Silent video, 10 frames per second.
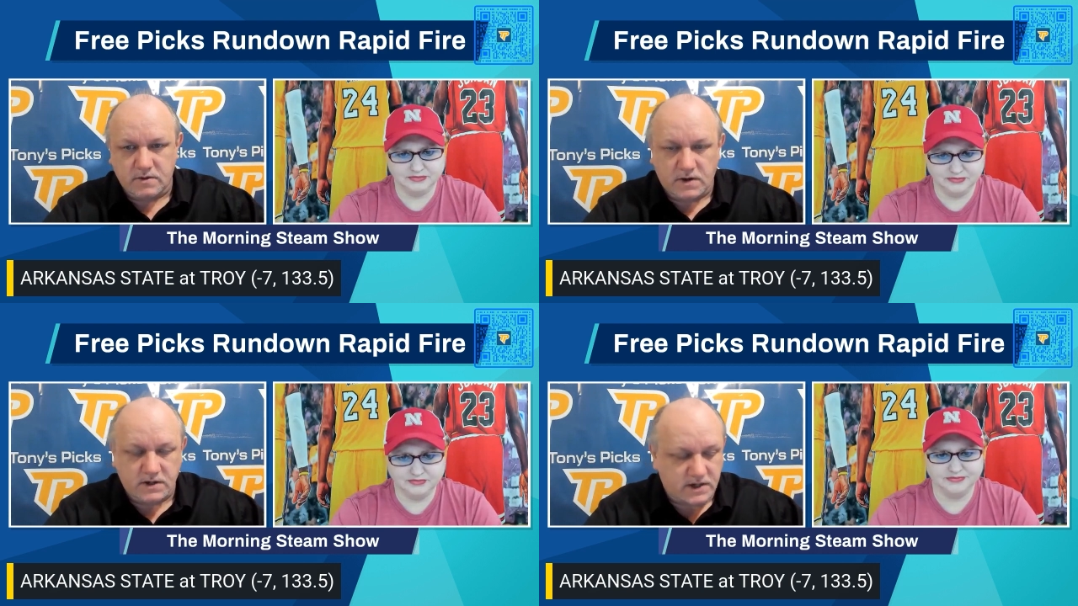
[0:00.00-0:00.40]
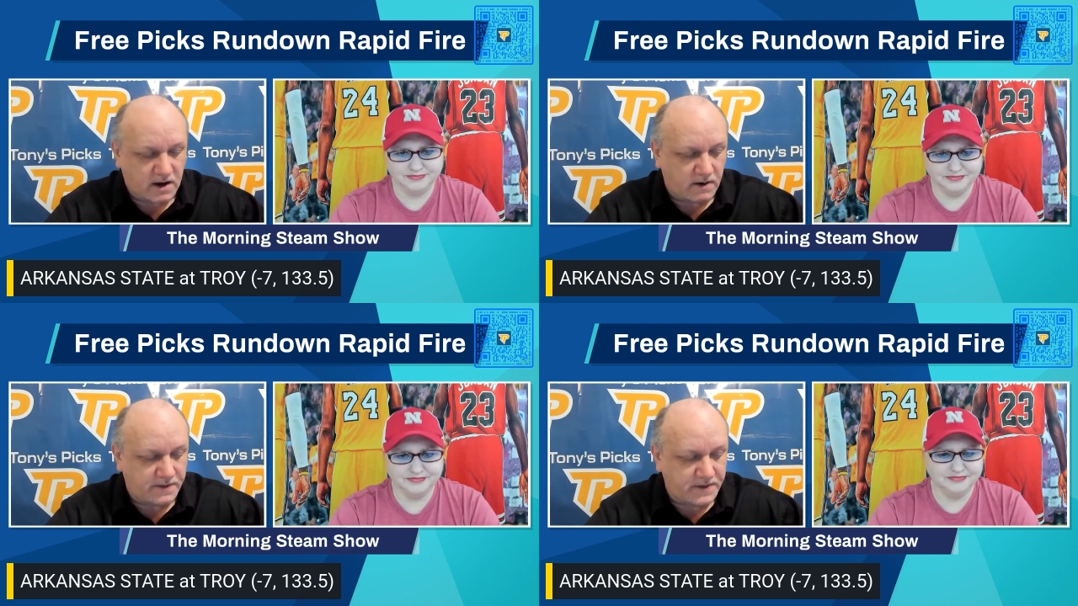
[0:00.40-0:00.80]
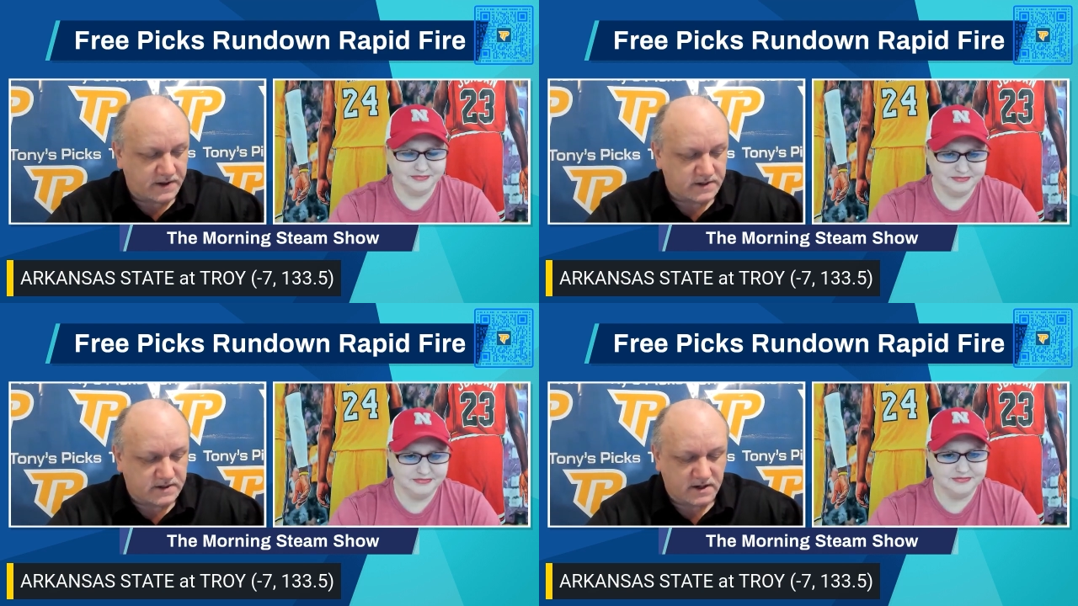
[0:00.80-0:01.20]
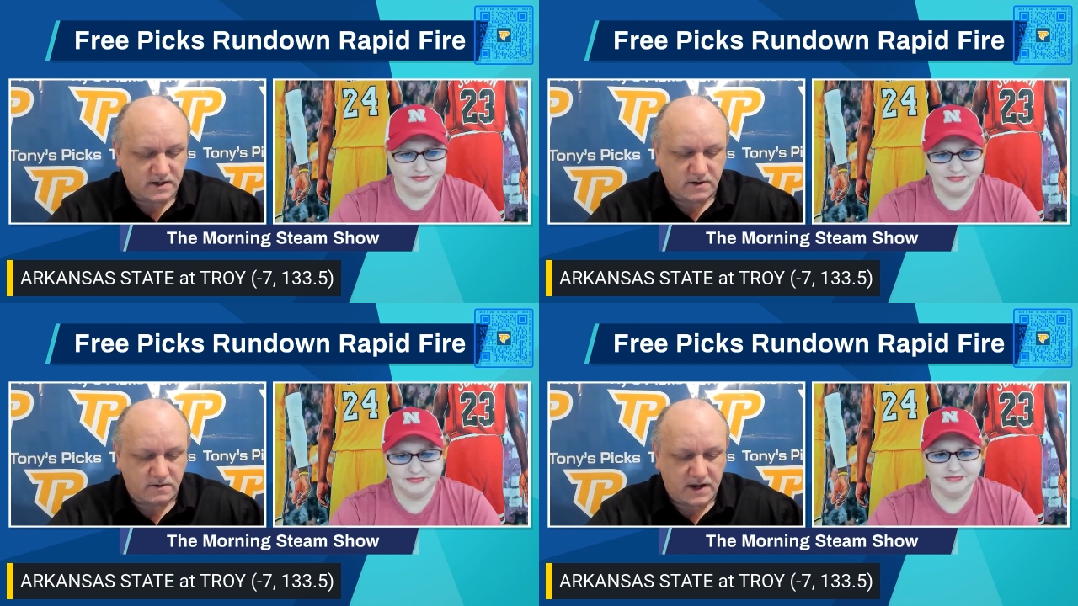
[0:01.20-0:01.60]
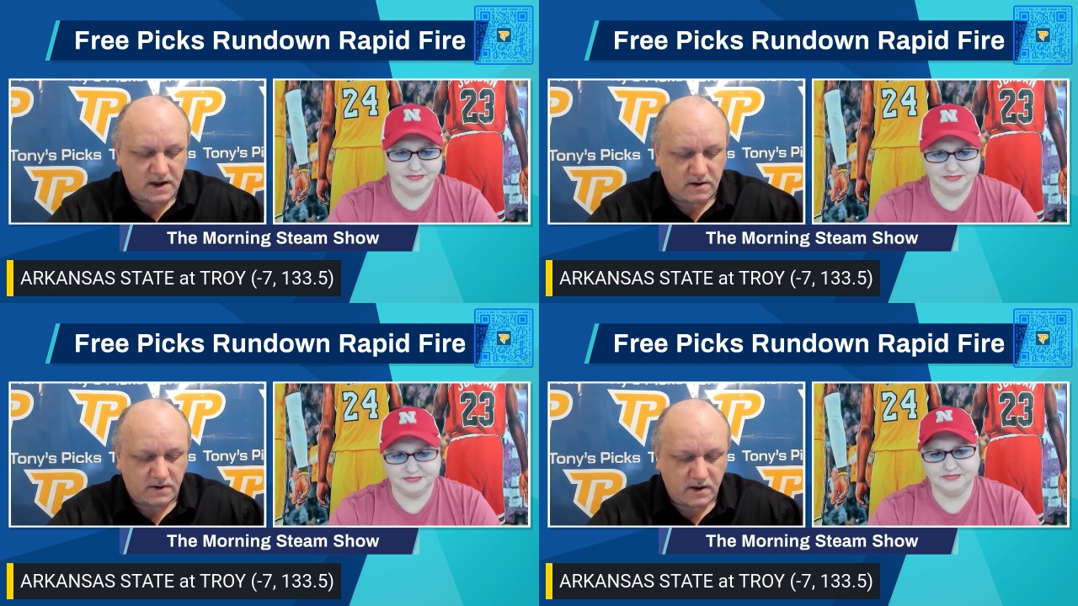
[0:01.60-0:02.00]
Speaker 1: too much how I think it's going to go
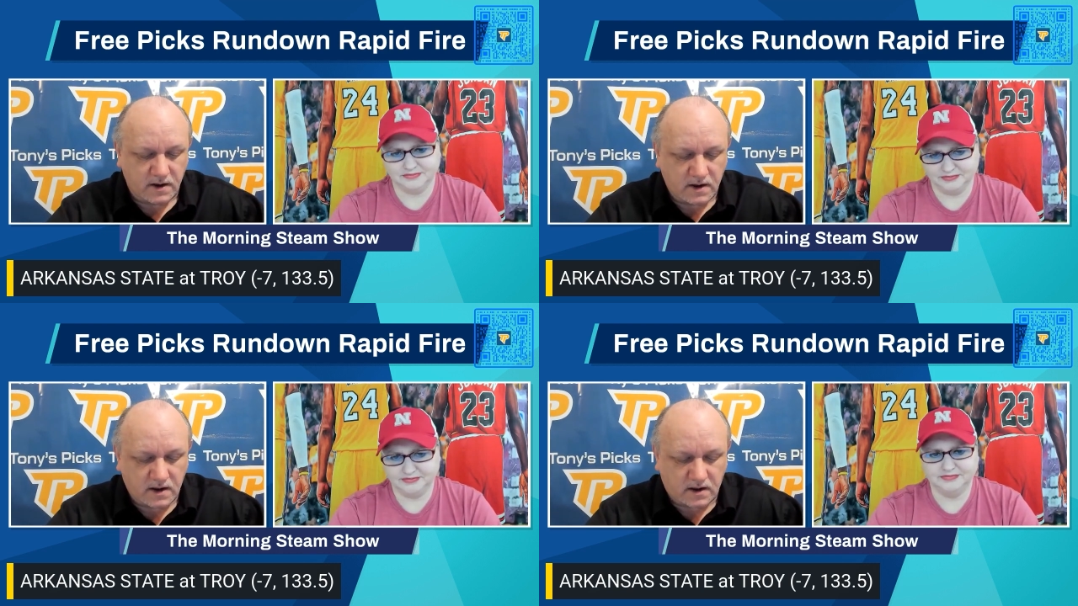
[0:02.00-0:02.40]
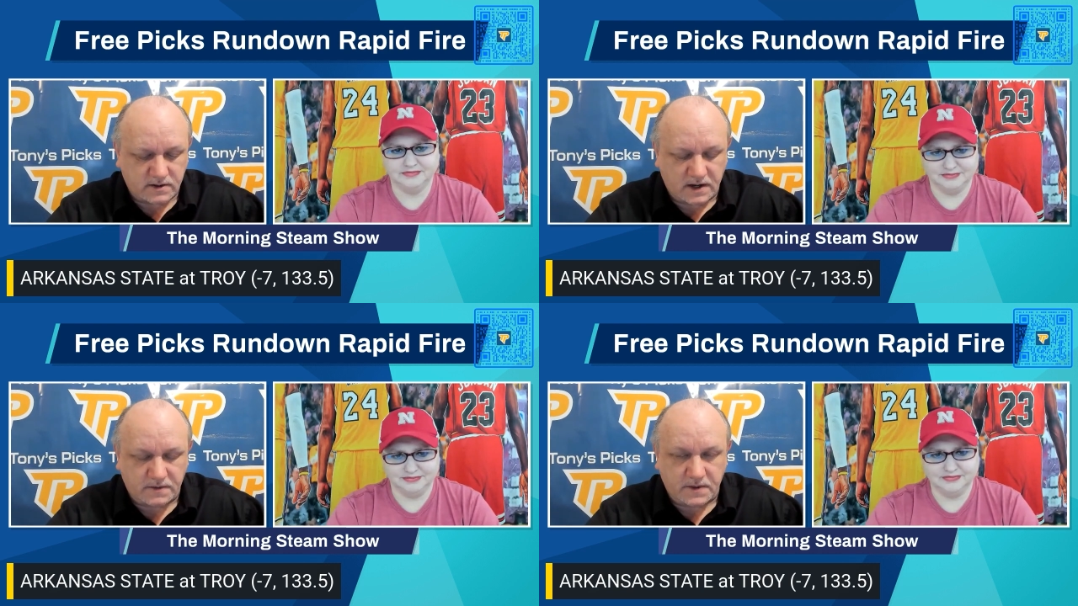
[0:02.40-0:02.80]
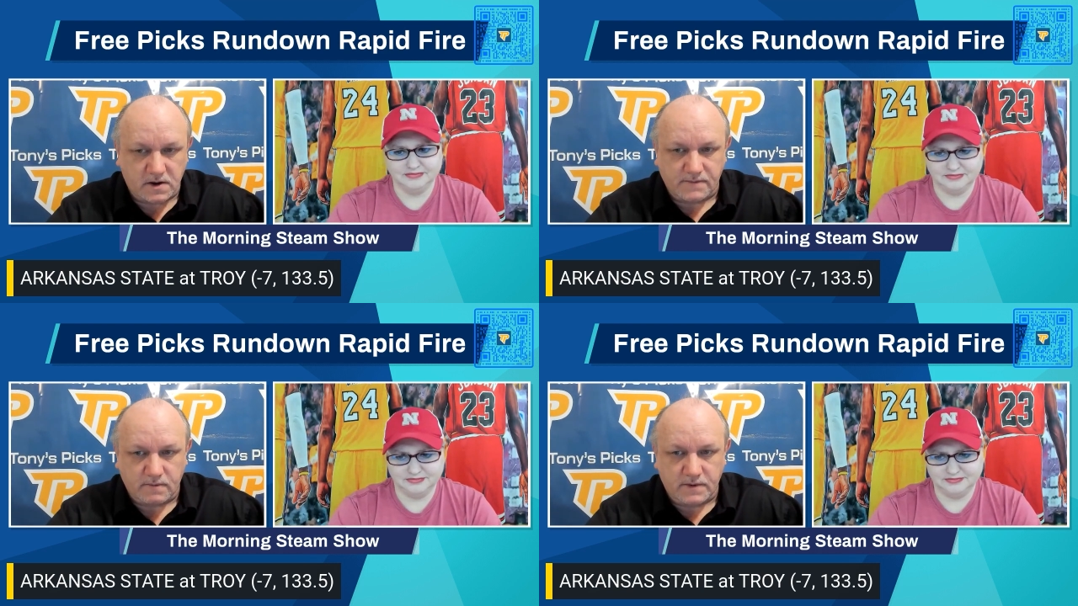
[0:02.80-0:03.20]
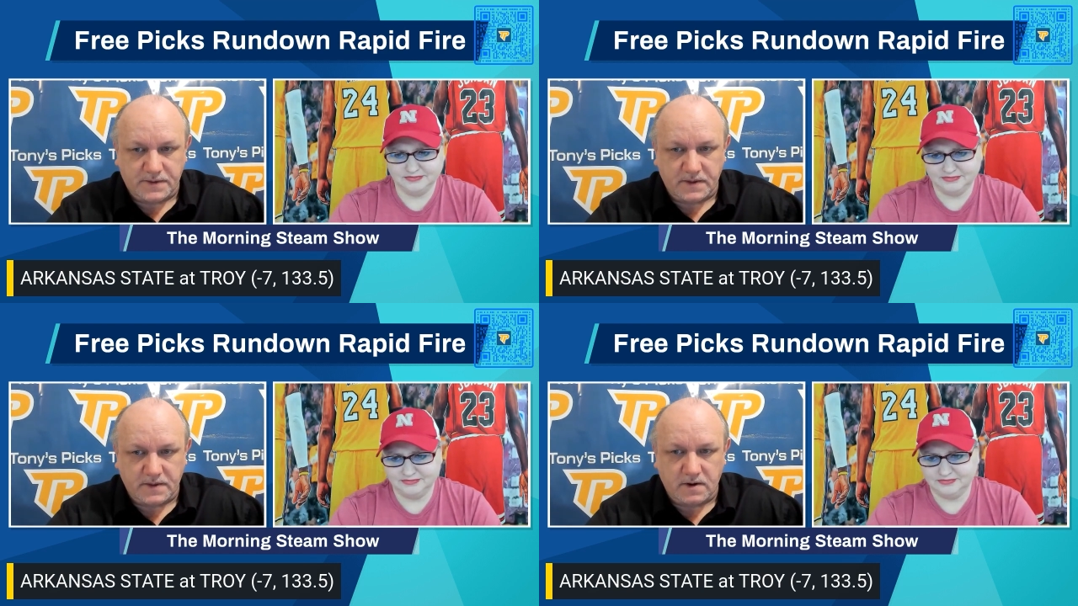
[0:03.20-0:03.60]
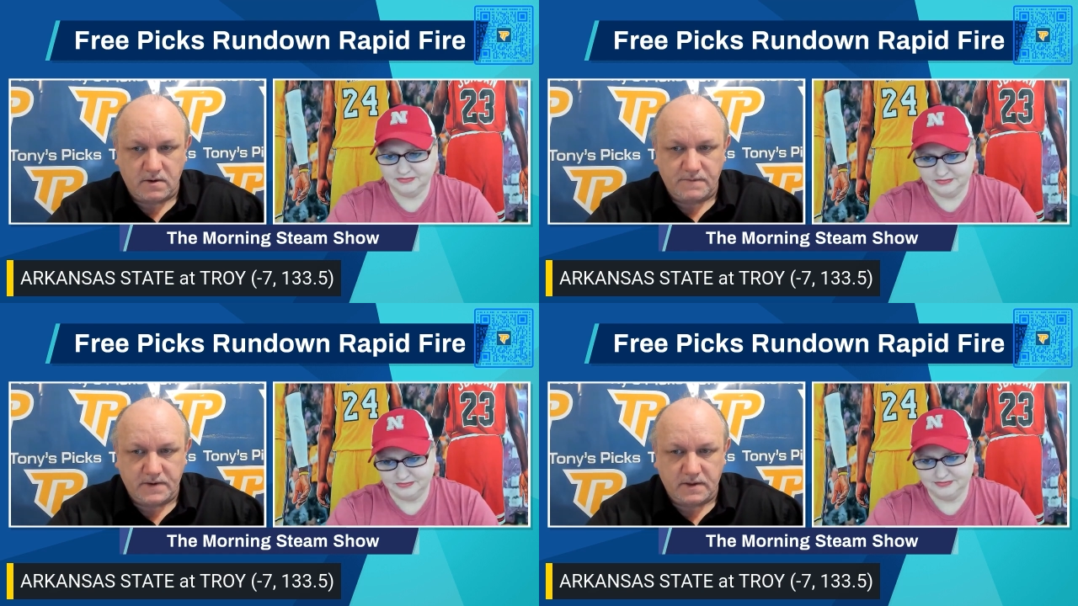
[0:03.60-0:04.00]
down. I'll take the over with you
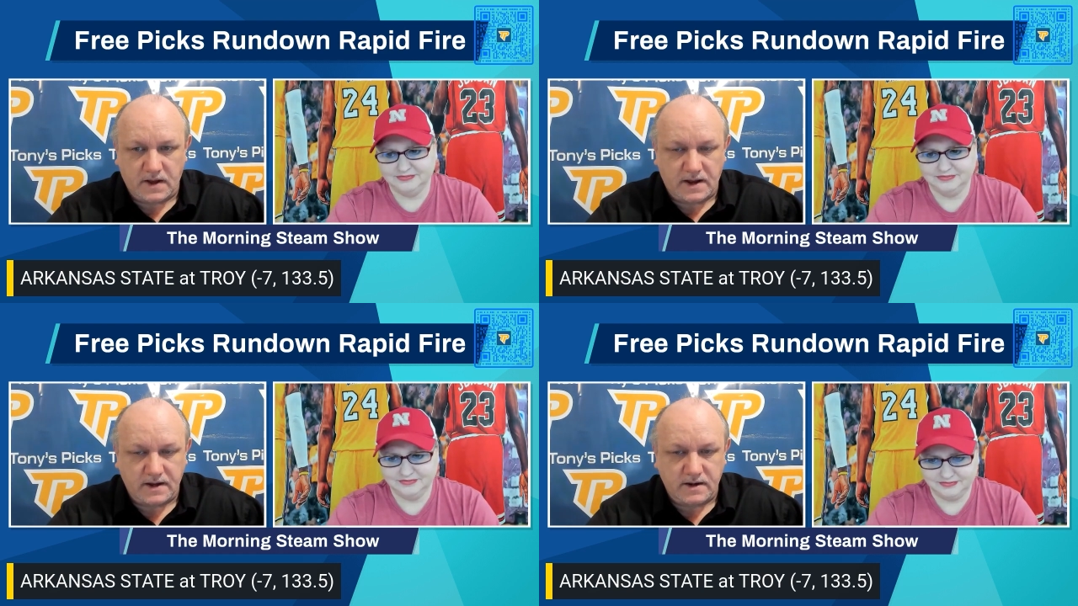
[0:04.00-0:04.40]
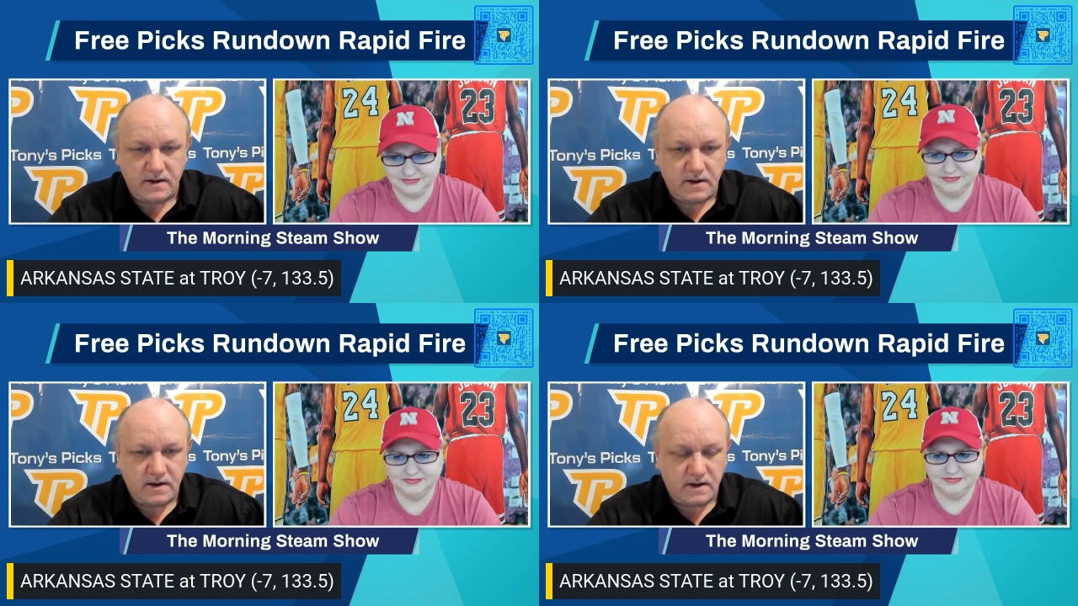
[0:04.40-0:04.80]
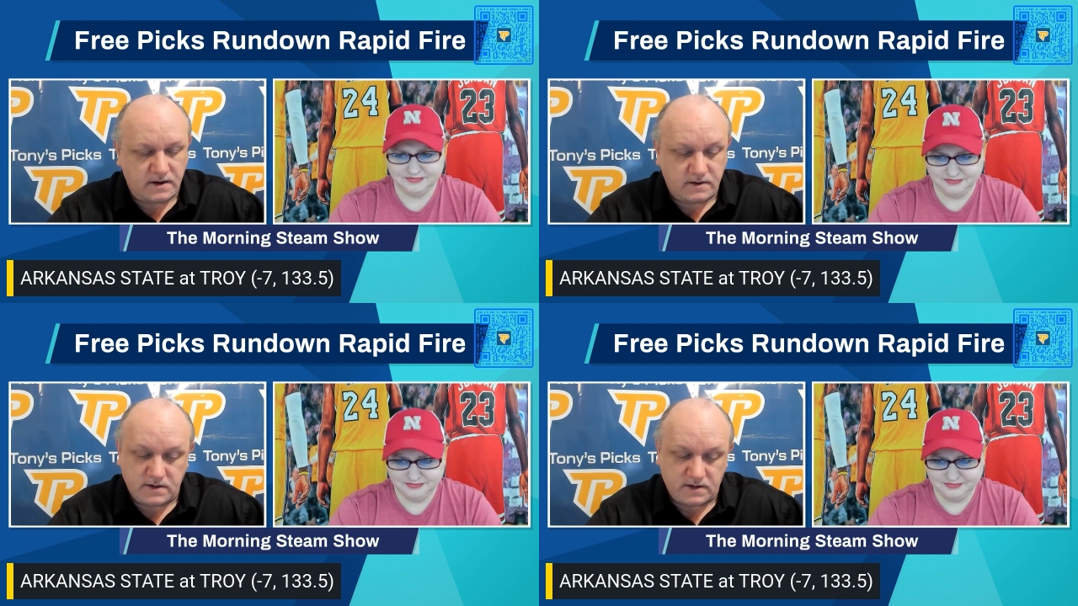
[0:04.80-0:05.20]
though, if you'd like, and